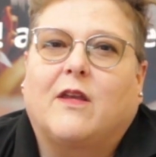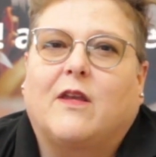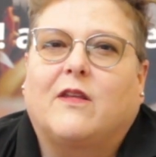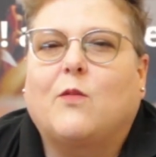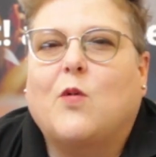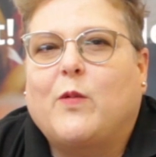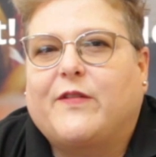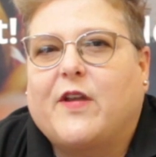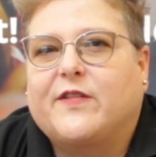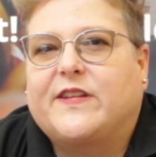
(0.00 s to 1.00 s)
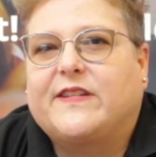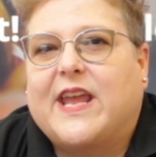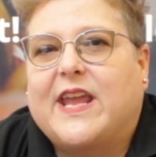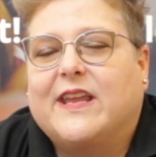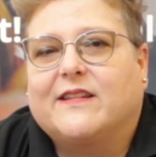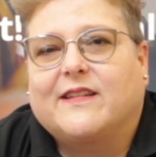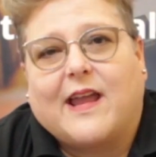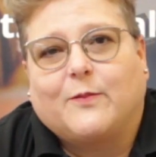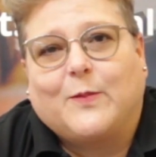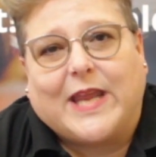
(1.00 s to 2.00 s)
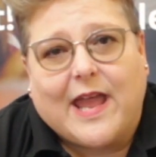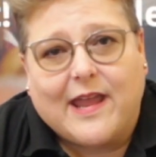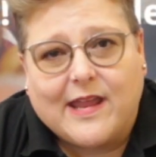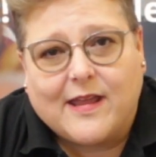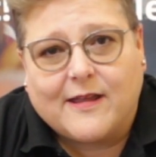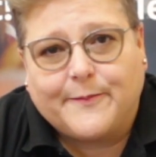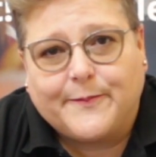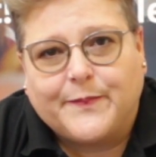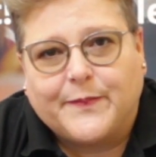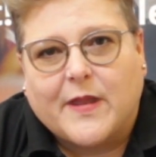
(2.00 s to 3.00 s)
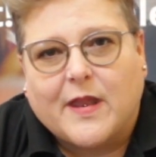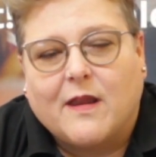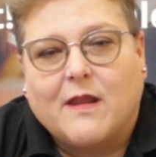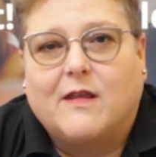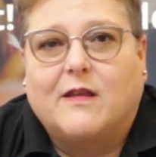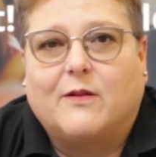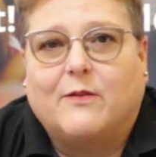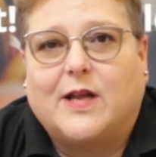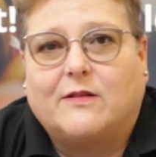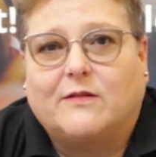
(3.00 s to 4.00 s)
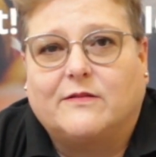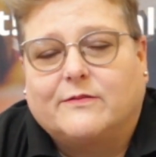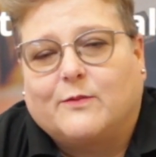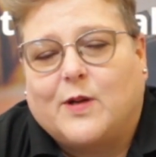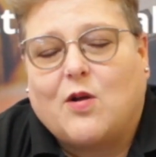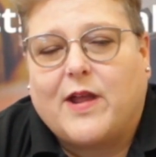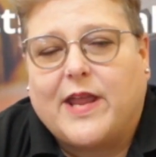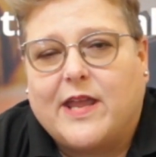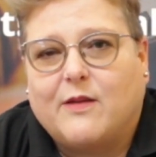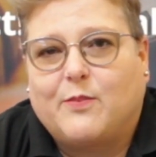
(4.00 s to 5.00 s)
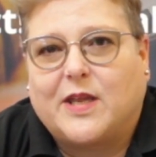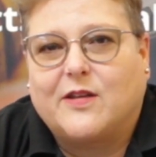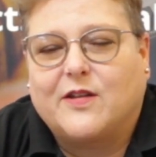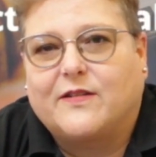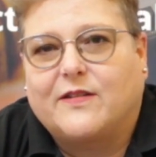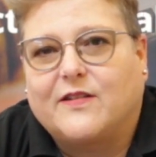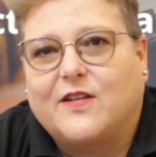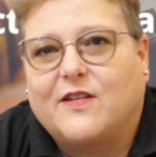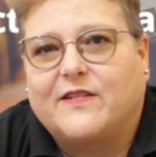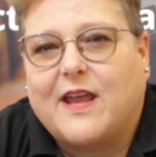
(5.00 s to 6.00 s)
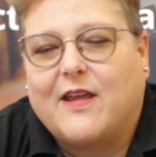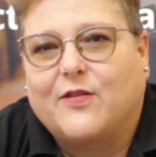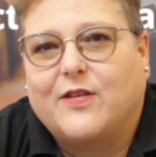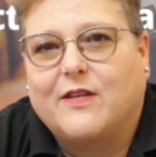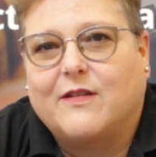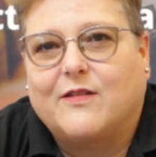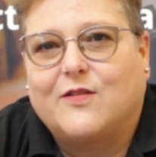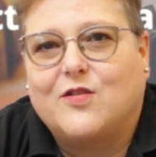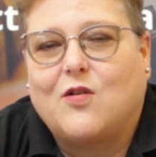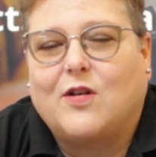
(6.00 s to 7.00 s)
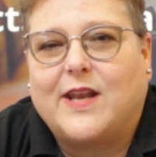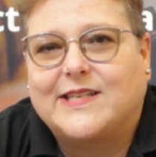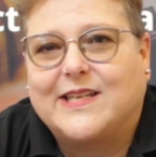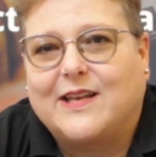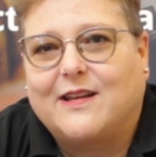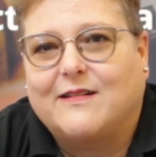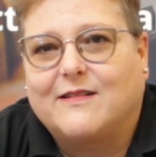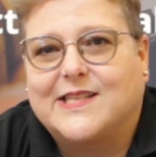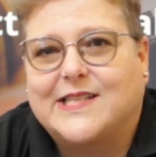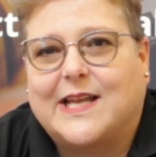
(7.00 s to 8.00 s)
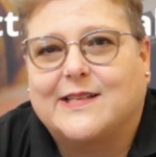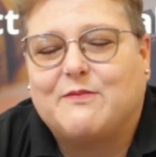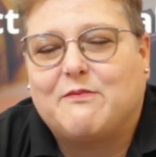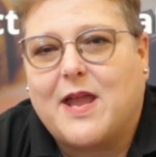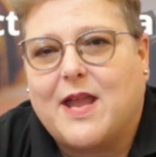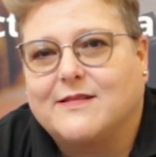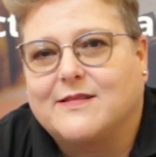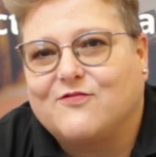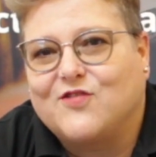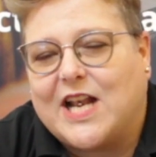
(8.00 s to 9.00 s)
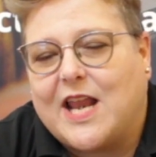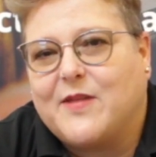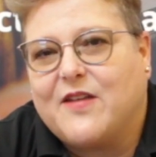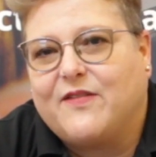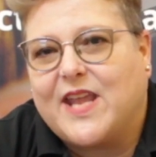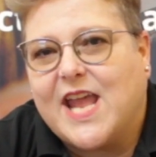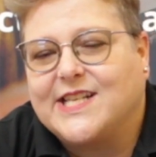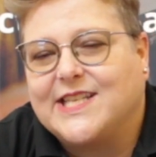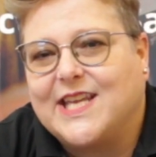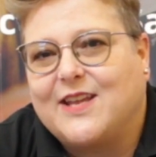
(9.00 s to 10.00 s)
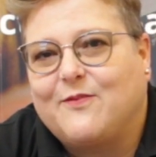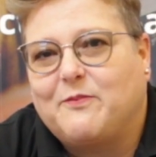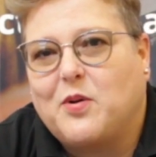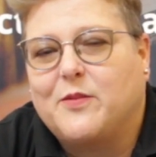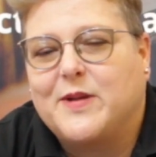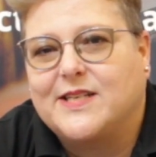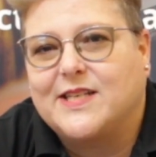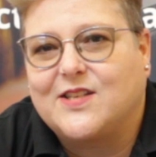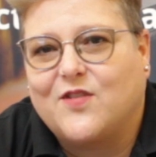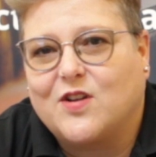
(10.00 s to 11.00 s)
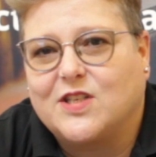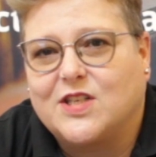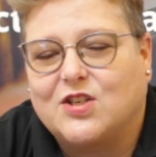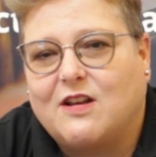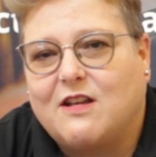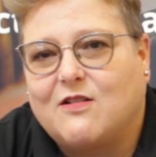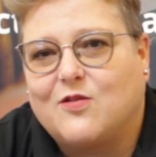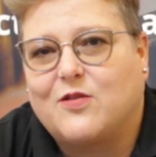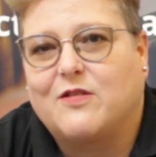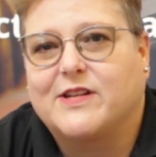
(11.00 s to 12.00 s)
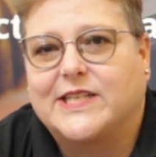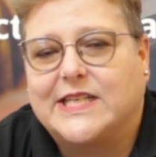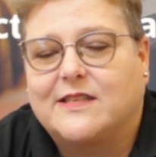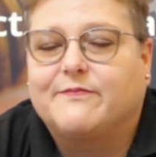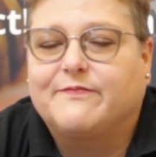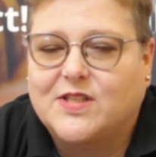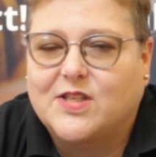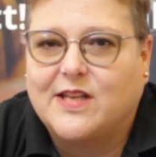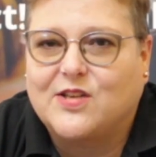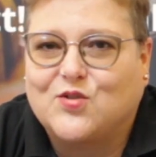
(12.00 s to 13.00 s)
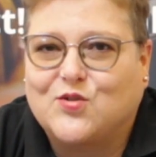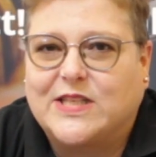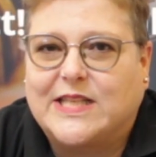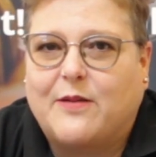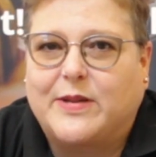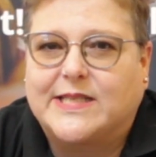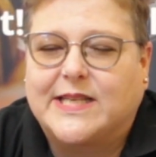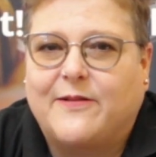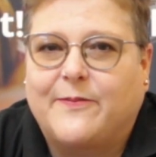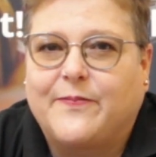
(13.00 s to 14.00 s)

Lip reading: So what we've covered today is, how did we get here? Well, we got here because it turns out that not letting SATs and MATs reclaim their VAT put them at a disadvantage to local authorities. So they sorted that bit out.